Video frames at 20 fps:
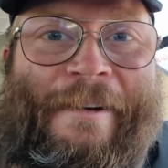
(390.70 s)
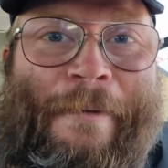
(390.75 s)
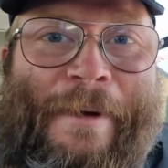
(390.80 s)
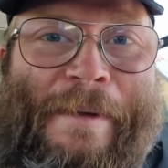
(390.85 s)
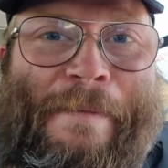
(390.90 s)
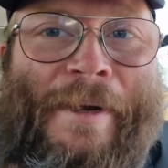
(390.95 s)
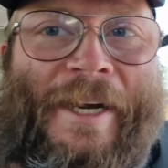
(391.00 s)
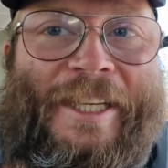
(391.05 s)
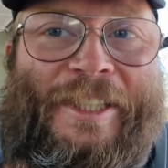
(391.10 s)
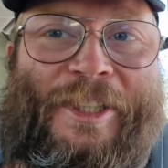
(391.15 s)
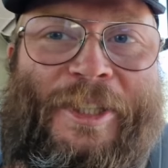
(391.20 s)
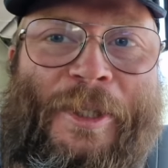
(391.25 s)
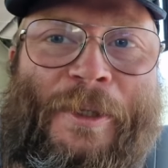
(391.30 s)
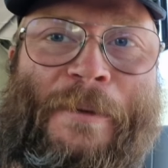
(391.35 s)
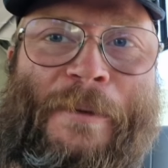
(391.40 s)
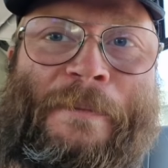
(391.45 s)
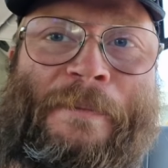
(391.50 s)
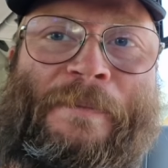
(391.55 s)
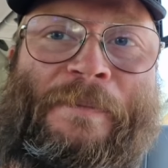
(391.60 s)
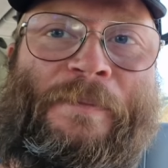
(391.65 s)
way better
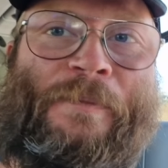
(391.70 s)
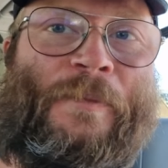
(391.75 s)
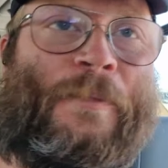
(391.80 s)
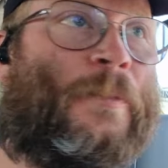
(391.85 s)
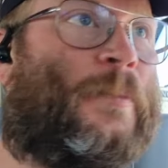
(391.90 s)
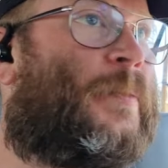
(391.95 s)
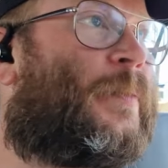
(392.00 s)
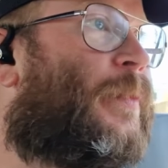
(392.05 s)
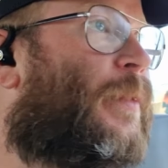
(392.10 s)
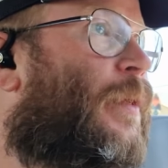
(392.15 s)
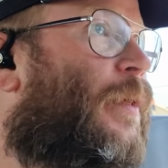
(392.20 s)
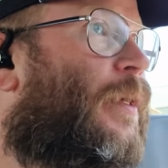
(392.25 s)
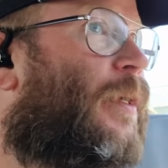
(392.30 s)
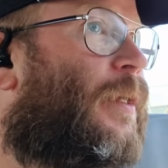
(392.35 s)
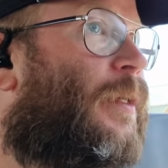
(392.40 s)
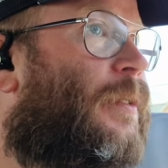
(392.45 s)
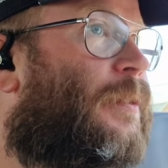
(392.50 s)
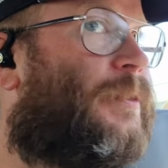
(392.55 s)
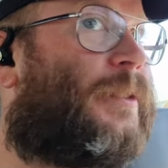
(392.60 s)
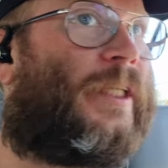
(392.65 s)
shoe.
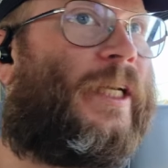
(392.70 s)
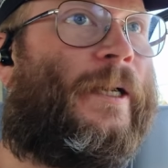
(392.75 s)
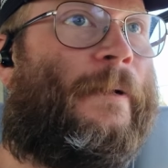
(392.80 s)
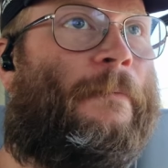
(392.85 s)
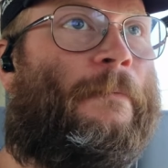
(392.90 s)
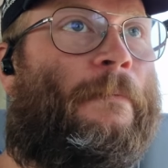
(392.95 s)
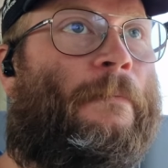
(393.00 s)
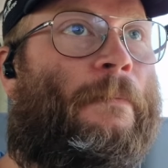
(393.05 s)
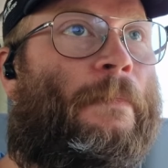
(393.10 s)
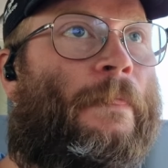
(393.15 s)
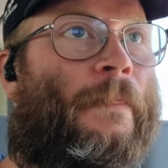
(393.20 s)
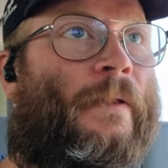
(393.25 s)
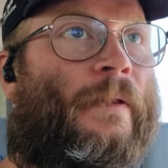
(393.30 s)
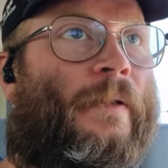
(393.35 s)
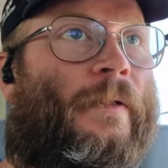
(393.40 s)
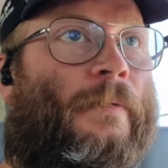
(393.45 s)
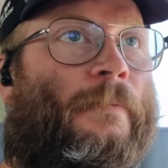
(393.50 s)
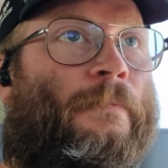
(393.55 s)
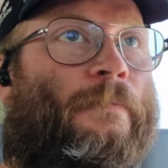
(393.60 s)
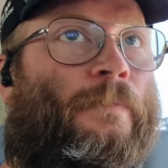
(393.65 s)
So yeah,
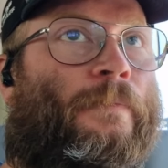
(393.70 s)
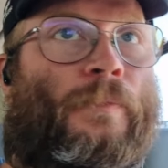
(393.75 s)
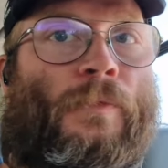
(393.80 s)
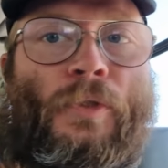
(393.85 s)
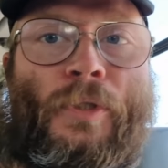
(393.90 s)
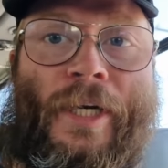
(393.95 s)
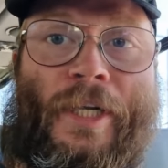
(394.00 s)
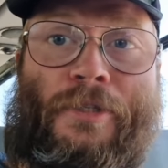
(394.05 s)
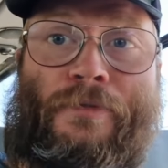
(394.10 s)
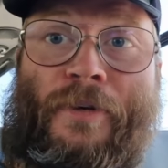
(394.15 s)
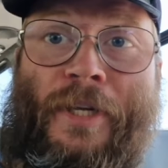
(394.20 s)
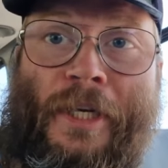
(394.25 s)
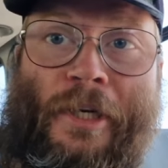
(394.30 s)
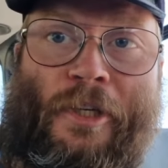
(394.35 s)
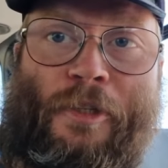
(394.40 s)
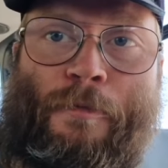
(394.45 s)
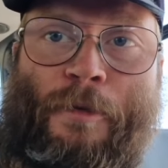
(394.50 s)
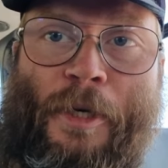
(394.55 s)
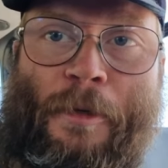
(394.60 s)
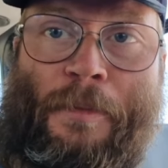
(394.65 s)
today's video
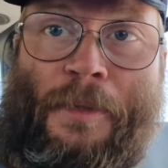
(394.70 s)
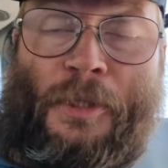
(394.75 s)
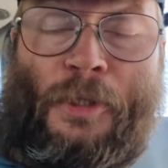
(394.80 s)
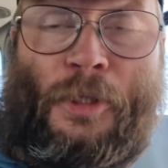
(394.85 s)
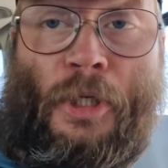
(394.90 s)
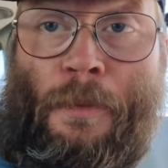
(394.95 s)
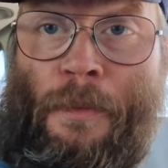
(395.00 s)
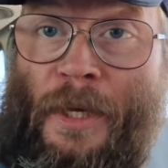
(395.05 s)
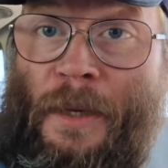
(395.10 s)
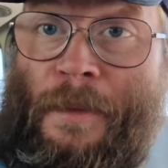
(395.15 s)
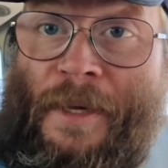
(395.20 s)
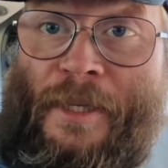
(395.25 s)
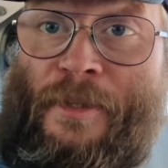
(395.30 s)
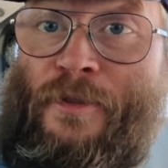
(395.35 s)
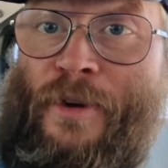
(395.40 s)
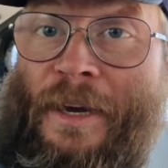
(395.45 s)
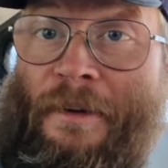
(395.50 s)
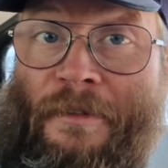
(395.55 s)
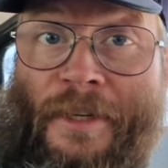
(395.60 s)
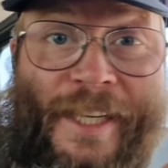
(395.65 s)
is pretty much going to be me
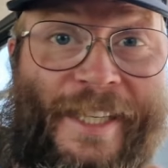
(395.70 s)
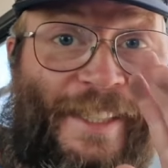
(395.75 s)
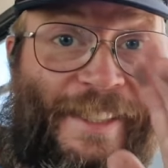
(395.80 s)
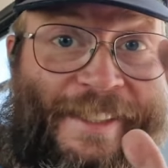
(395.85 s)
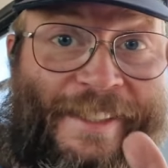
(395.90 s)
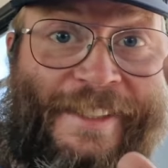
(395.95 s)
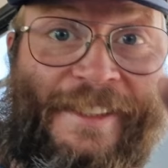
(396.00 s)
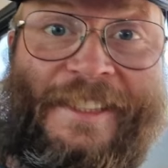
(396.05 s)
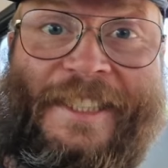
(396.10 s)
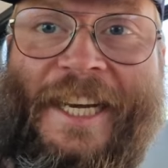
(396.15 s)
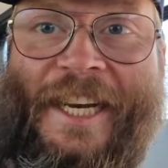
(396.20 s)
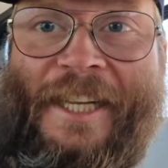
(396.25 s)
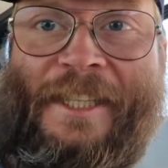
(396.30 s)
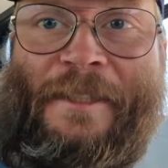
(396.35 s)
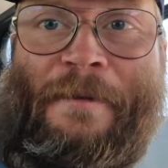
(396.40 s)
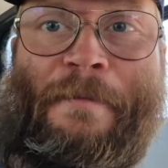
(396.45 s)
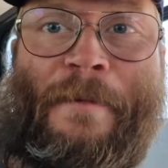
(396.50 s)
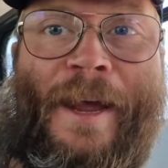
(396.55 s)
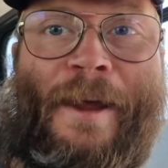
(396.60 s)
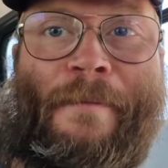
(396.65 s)
traveling, getting
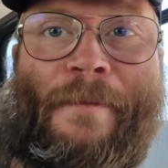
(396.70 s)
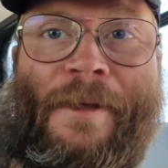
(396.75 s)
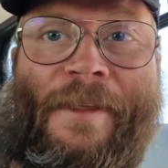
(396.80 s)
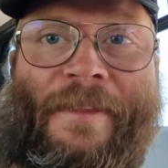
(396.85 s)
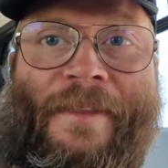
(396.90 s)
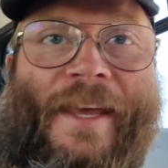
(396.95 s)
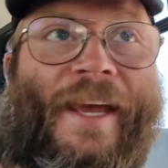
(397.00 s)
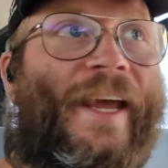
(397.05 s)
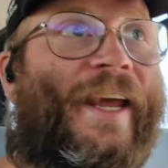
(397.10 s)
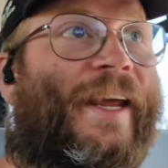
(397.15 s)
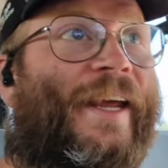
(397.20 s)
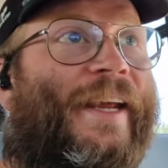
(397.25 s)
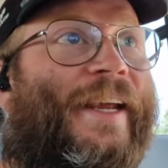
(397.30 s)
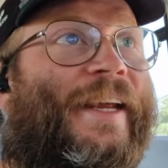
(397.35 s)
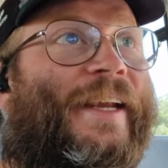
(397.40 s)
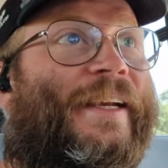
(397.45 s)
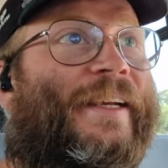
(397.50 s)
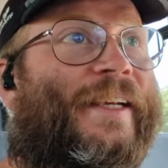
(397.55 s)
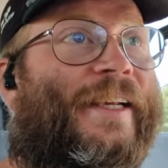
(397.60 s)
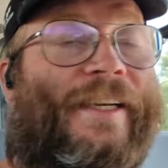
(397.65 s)
to Mammoth,
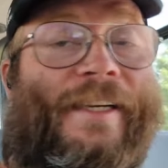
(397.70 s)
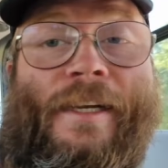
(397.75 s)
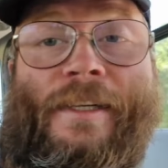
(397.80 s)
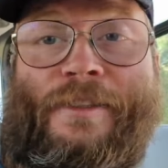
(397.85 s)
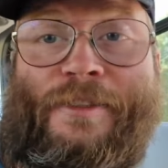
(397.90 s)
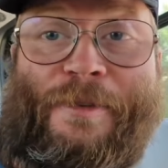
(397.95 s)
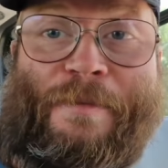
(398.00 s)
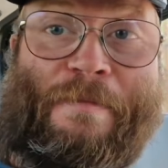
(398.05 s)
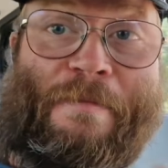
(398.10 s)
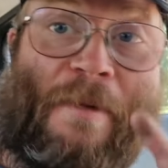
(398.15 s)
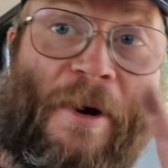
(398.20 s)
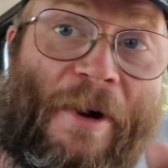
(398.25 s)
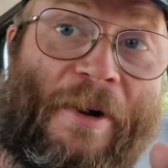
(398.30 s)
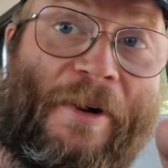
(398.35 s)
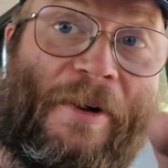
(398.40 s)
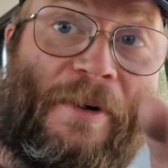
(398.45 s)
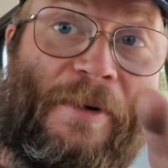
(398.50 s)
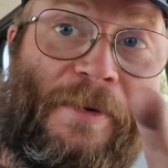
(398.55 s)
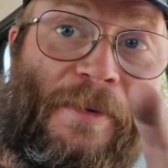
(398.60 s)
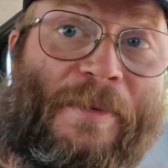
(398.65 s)
and then
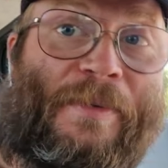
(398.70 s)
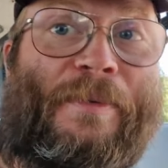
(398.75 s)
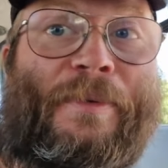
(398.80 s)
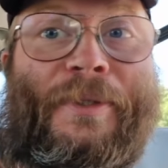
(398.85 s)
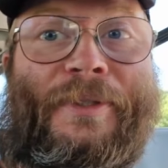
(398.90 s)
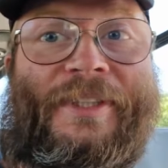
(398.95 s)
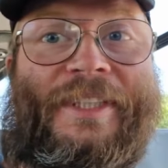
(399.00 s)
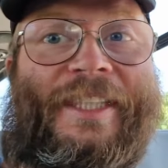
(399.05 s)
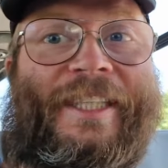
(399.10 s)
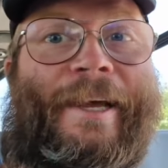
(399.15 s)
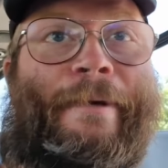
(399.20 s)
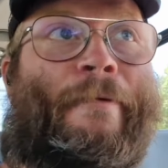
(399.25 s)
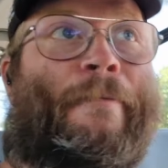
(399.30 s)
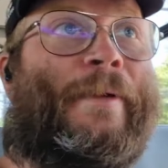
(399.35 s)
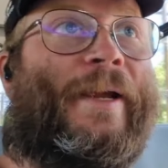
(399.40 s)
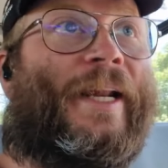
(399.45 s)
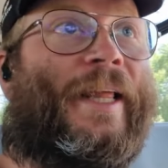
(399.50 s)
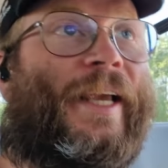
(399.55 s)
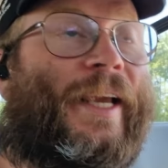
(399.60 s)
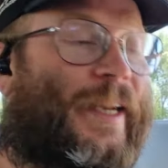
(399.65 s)
tomorrow we'll see
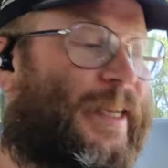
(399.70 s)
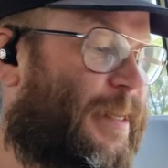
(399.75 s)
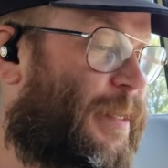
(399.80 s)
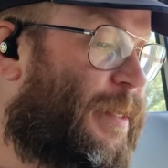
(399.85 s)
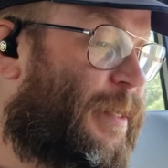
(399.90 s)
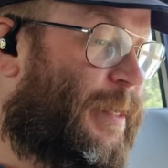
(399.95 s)
Dammerman again.